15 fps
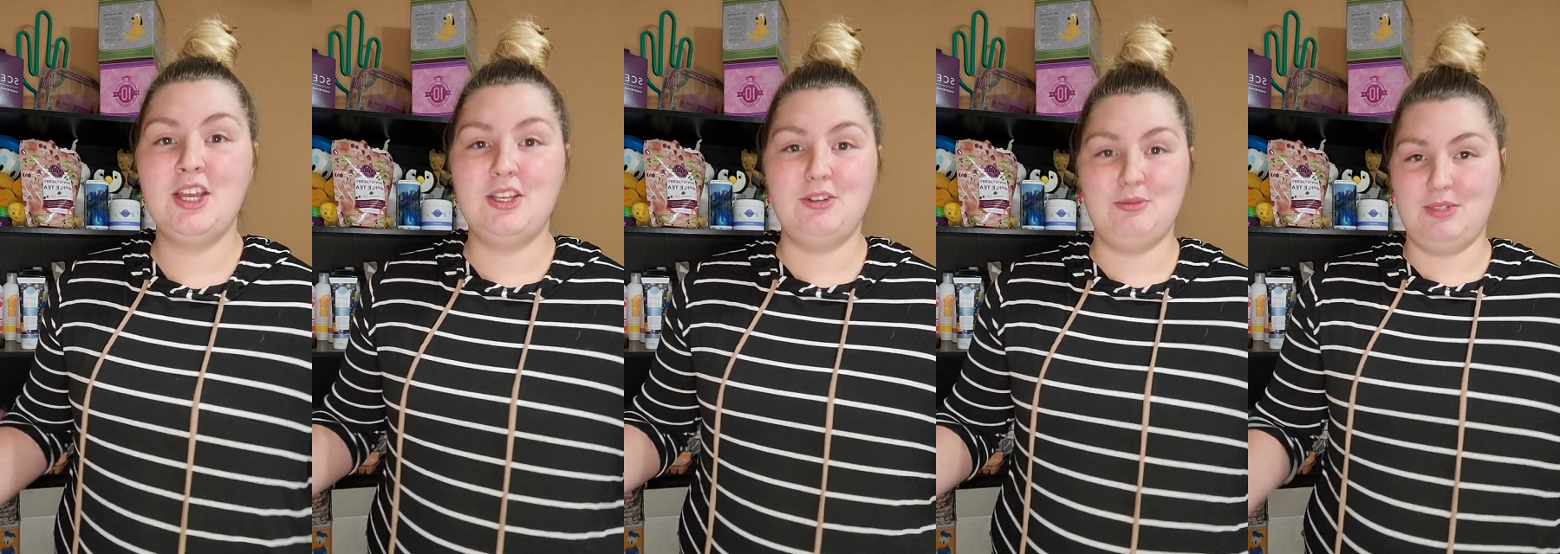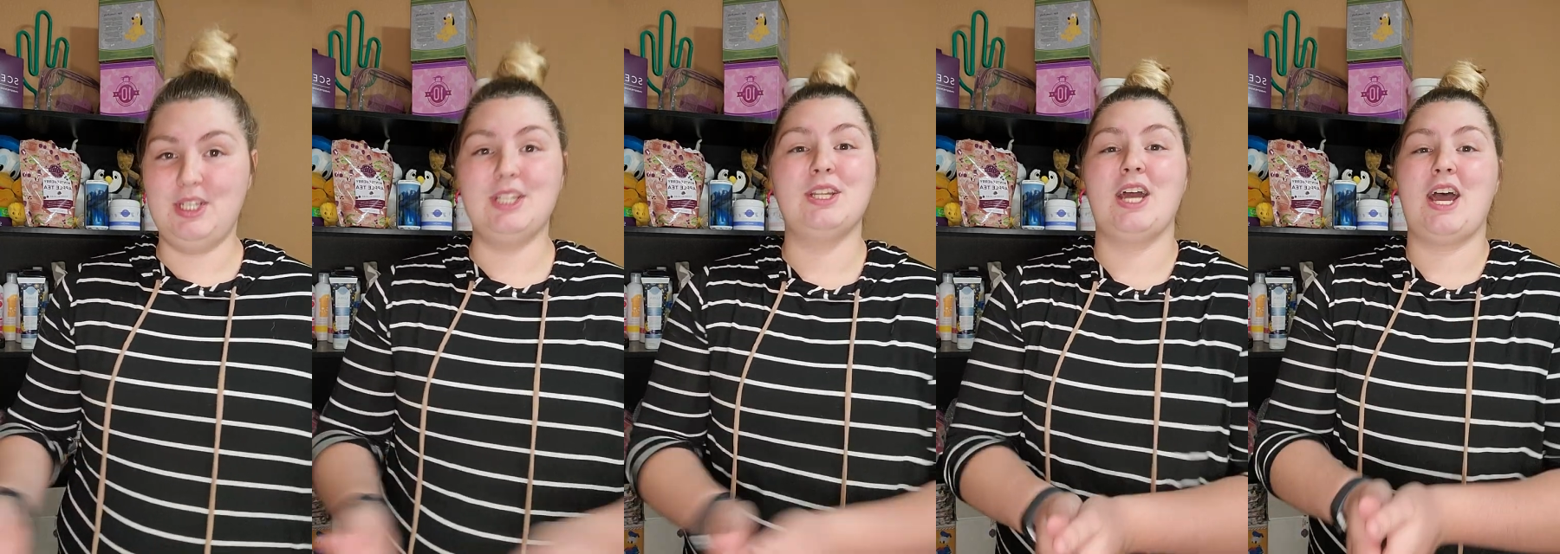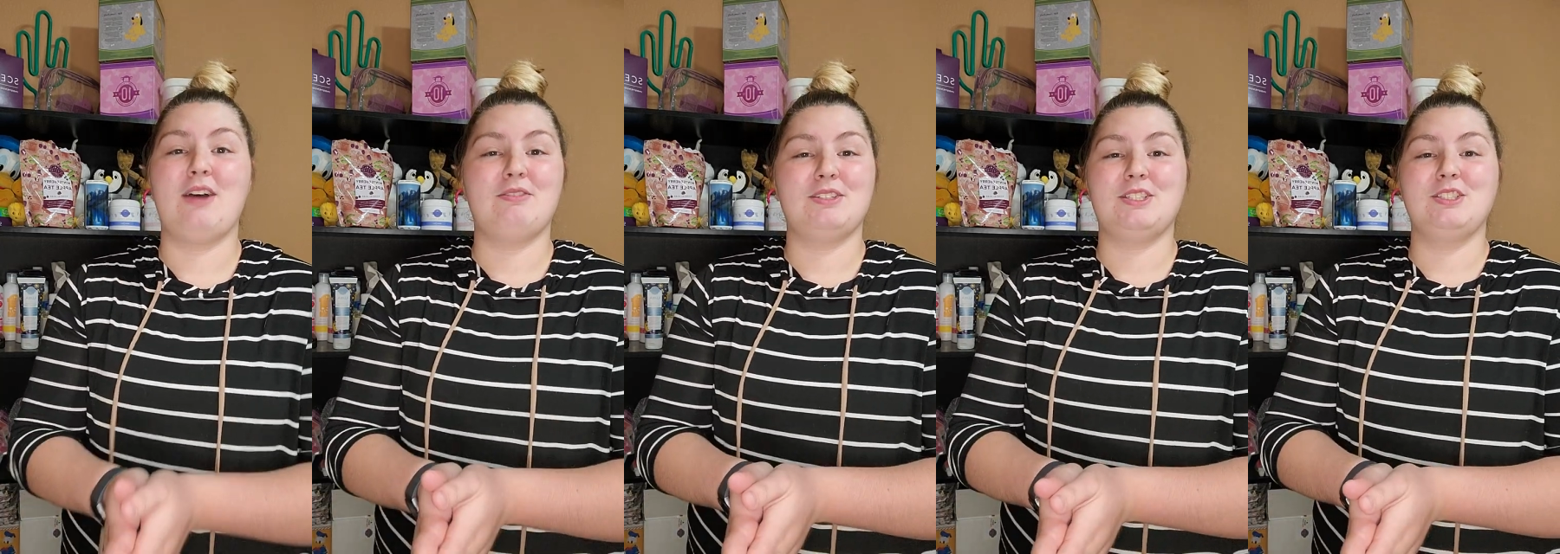you need to
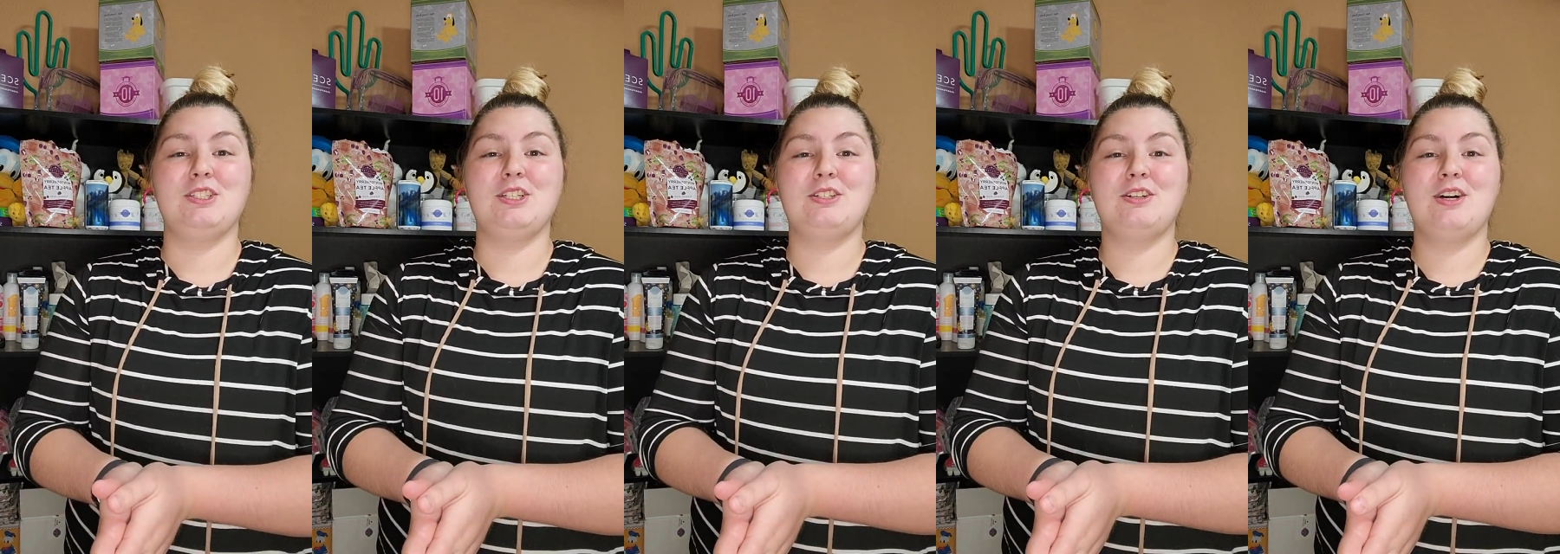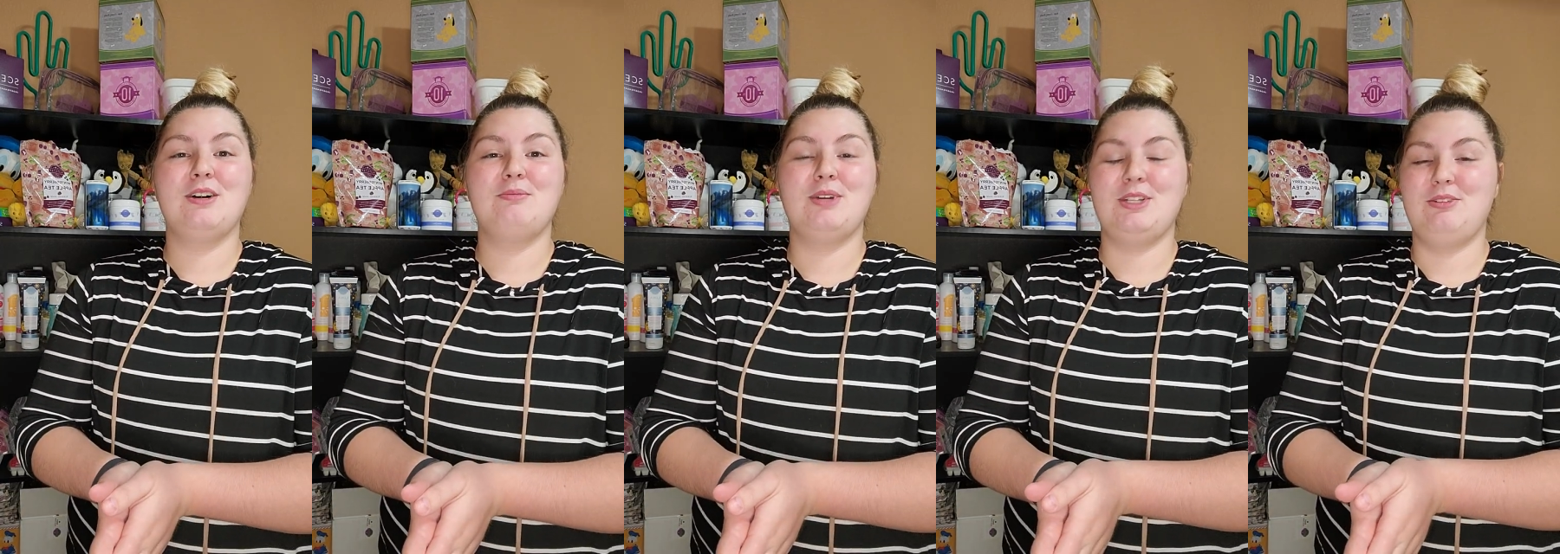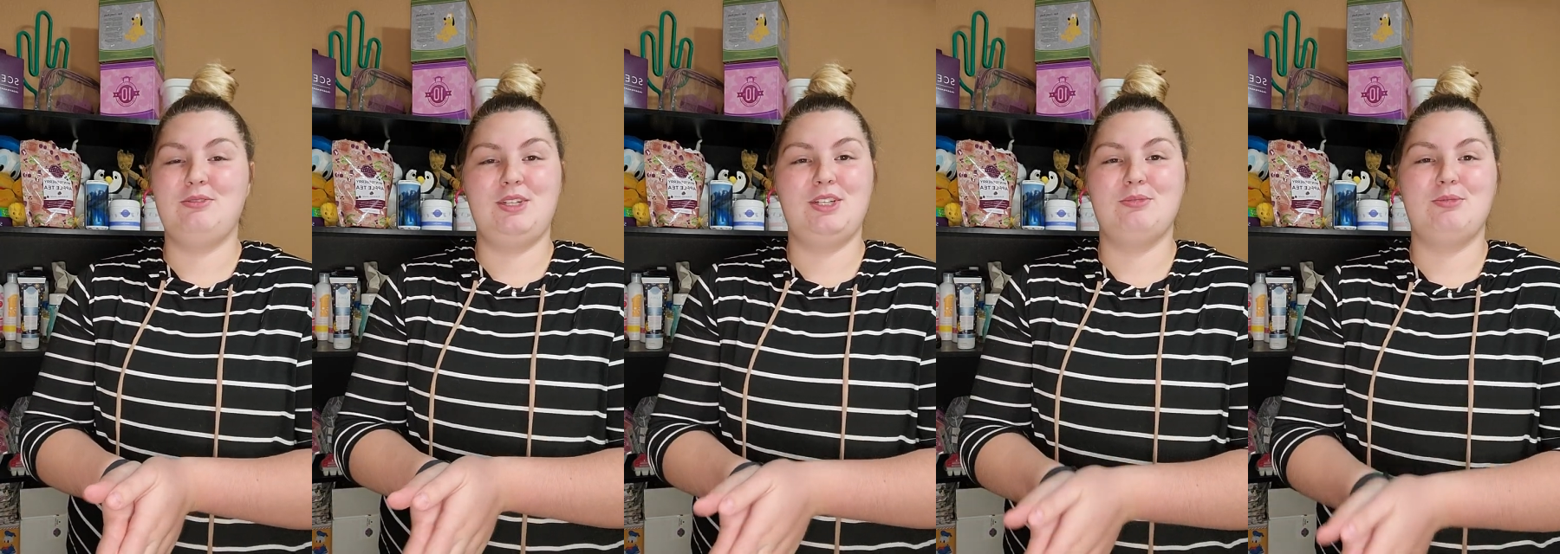have a Scentsy Club and you
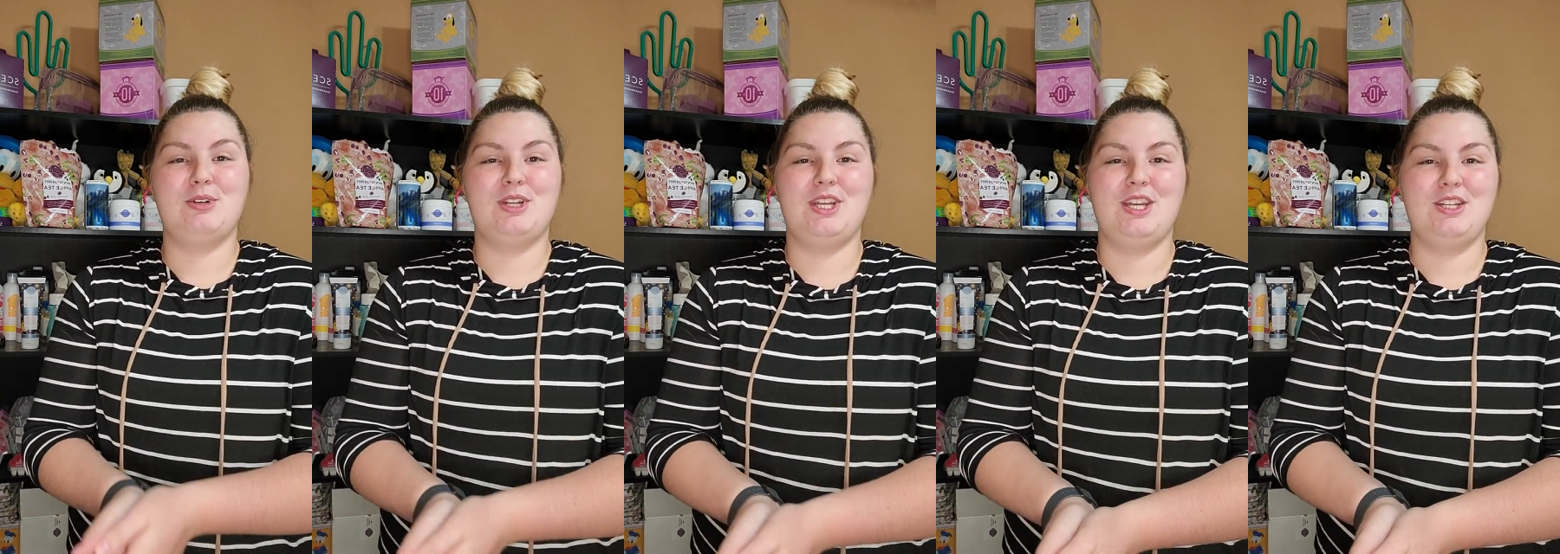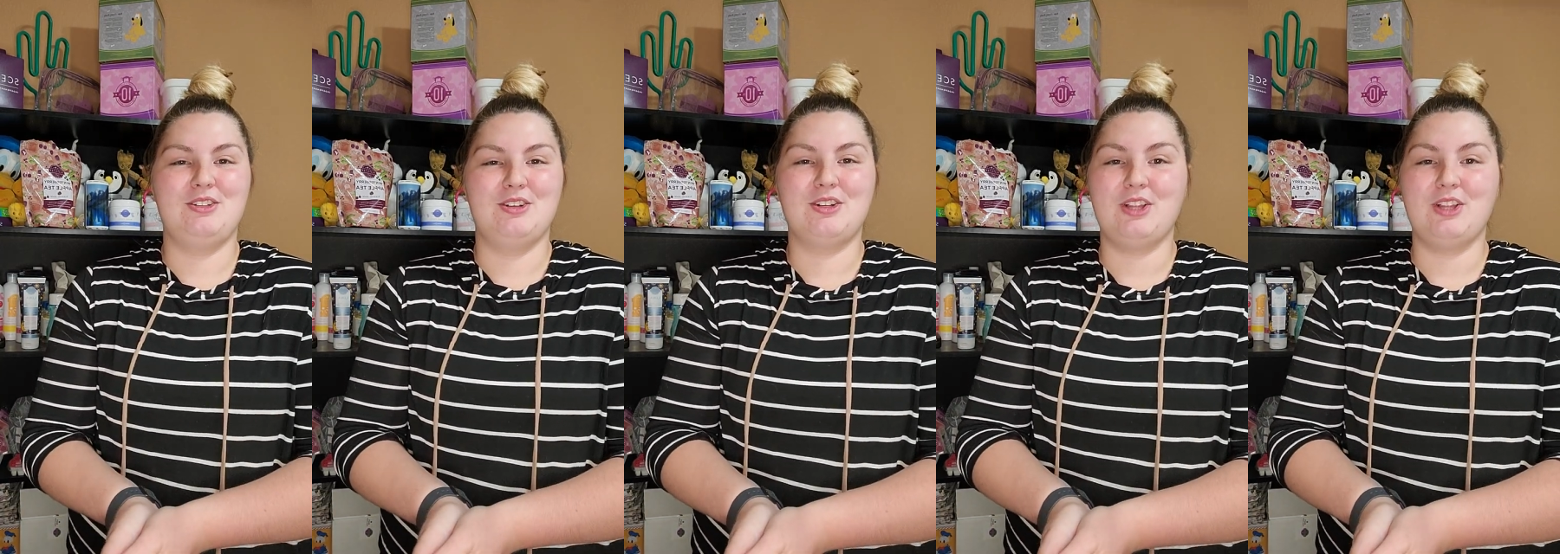need to put it in your